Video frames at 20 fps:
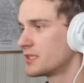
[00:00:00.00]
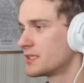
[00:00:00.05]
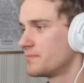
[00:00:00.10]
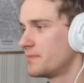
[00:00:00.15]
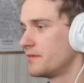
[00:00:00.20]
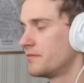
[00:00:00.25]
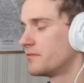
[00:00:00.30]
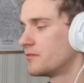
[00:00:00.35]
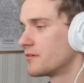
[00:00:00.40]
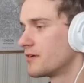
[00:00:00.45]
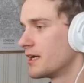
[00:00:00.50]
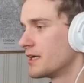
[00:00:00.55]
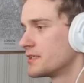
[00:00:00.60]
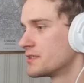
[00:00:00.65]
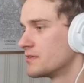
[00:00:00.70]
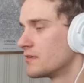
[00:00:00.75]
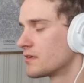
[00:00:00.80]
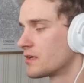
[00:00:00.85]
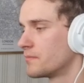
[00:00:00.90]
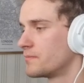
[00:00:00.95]
before I
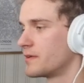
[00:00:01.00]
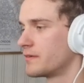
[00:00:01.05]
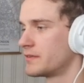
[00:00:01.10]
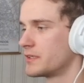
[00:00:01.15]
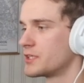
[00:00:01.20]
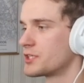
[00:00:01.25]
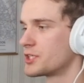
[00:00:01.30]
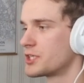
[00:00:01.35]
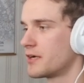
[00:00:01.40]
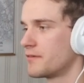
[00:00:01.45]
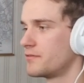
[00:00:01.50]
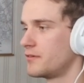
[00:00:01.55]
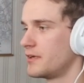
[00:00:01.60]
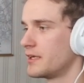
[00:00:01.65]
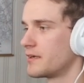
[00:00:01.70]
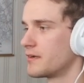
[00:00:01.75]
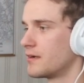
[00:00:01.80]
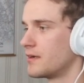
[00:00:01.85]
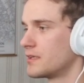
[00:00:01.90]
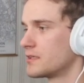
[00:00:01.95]
talk about the
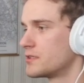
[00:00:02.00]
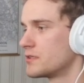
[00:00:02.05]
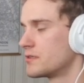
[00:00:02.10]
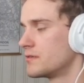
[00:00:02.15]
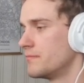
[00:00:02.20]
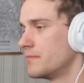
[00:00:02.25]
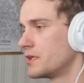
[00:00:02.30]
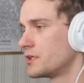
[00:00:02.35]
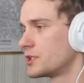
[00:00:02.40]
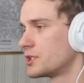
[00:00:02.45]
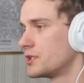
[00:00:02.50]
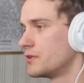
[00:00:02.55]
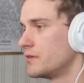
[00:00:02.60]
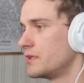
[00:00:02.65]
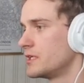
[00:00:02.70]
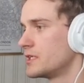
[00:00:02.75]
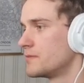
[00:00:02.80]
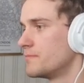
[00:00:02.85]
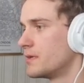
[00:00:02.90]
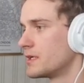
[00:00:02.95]
shuffling, I'll just mention
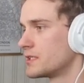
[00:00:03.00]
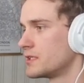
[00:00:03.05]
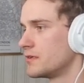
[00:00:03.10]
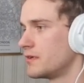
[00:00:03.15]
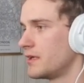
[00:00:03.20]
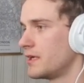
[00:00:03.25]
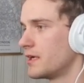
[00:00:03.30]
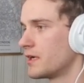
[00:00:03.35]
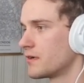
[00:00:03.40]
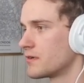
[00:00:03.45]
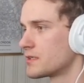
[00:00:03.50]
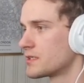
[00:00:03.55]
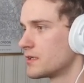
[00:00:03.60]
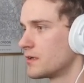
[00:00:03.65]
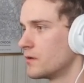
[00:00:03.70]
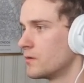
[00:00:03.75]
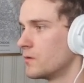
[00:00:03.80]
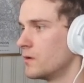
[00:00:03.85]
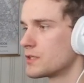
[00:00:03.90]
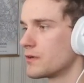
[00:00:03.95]
this button here.
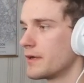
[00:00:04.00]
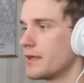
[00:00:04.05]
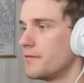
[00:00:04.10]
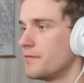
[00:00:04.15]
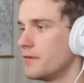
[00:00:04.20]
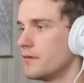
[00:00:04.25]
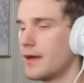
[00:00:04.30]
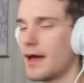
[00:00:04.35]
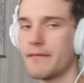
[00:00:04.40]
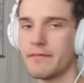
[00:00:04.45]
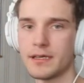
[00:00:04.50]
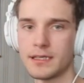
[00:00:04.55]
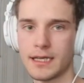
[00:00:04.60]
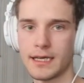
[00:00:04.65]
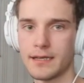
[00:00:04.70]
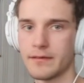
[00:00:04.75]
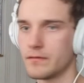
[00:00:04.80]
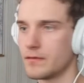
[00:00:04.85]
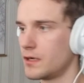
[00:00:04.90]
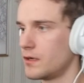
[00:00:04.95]
So if you have an
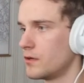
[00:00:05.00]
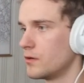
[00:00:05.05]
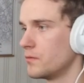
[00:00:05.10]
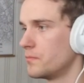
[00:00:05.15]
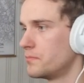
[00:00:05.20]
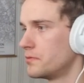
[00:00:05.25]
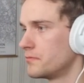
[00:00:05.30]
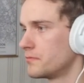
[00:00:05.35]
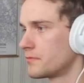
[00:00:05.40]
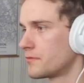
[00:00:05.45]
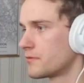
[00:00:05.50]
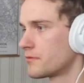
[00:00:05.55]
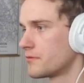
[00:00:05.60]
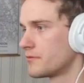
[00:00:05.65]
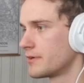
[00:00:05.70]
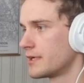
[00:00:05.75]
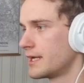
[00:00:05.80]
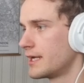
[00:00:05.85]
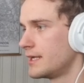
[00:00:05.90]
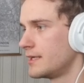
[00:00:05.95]
envelope
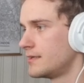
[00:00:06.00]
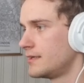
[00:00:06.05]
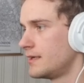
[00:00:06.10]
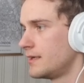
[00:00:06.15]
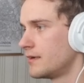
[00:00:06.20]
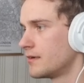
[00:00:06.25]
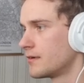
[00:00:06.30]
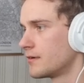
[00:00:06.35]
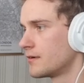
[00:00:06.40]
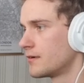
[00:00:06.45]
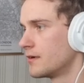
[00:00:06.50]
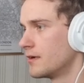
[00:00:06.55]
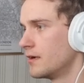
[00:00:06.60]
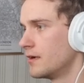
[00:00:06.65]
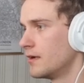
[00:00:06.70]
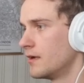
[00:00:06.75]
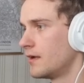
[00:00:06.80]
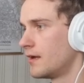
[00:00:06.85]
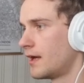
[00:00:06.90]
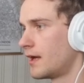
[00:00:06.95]
created here,
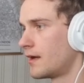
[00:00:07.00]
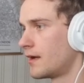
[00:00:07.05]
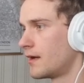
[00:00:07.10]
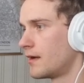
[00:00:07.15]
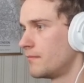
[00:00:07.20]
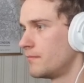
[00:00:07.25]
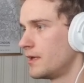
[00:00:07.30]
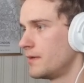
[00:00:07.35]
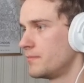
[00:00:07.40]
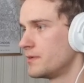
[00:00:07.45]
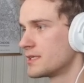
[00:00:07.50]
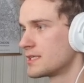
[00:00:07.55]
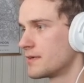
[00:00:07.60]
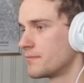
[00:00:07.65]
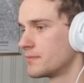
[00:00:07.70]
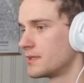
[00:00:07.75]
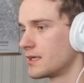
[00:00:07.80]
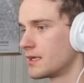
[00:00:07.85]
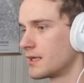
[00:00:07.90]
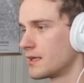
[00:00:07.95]
maybe
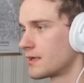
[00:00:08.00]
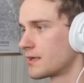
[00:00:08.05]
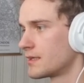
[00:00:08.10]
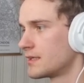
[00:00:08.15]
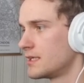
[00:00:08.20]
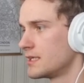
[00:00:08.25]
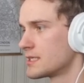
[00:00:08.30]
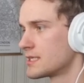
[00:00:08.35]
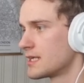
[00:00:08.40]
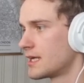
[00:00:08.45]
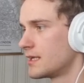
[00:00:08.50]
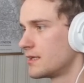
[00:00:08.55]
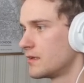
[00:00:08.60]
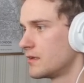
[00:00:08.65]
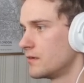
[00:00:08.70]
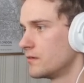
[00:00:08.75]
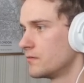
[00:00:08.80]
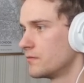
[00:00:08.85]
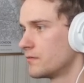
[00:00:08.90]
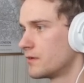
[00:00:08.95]
something like this, and
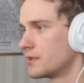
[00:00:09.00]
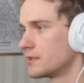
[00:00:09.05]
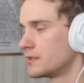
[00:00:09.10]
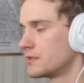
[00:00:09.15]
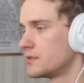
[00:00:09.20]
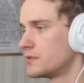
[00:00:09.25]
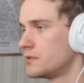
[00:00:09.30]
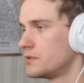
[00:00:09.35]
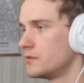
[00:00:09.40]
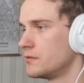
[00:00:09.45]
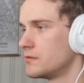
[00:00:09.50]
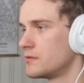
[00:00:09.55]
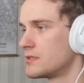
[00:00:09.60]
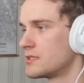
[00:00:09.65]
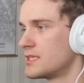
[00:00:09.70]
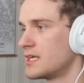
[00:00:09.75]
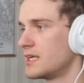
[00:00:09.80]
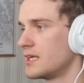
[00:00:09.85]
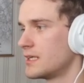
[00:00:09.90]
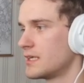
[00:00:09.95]
you want to
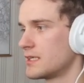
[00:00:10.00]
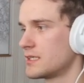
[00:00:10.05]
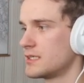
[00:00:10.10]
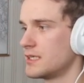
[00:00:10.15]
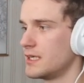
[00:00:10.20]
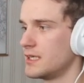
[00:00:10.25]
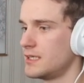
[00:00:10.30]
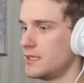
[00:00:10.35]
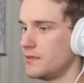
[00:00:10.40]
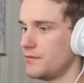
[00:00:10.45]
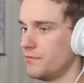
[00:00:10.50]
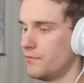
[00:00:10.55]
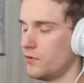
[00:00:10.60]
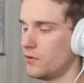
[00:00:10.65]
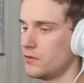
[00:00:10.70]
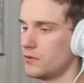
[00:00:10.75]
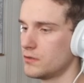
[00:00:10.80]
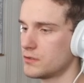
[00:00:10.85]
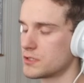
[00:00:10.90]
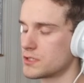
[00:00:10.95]
set it as a
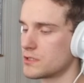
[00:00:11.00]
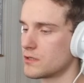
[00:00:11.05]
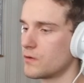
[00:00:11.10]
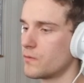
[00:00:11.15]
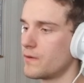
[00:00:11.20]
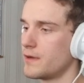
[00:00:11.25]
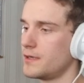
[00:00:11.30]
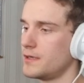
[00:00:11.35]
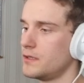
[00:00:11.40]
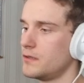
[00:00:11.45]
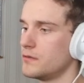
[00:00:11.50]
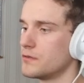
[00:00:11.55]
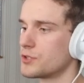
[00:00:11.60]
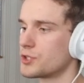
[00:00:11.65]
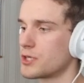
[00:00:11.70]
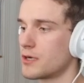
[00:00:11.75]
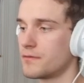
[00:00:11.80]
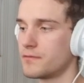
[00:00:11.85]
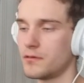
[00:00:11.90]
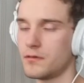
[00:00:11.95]
default, so when you
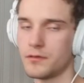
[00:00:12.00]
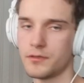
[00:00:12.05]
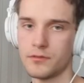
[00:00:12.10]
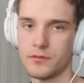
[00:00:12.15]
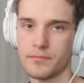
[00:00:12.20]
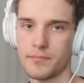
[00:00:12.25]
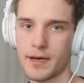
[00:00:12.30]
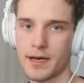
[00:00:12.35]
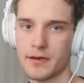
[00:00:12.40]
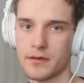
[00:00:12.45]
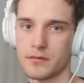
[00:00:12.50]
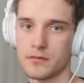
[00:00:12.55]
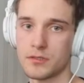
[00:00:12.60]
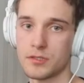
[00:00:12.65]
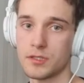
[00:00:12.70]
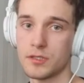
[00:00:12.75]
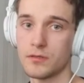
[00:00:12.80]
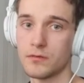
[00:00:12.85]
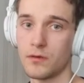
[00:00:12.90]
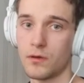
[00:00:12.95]
shuffle new patterns,
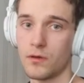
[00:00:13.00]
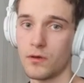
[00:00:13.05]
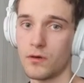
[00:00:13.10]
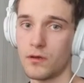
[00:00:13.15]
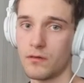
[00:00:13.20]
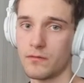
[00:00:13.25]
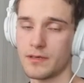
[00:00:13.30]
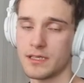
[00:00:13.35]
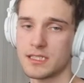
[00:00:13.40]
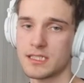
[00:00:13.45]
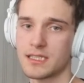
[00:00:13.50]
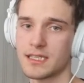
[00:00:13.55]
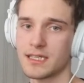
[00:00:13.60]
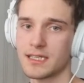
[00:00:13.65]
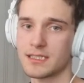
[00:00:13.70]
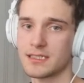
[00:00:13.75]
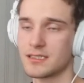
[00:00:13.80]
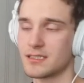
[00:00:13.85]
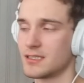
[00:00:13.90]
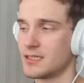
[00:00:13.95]
you'll always get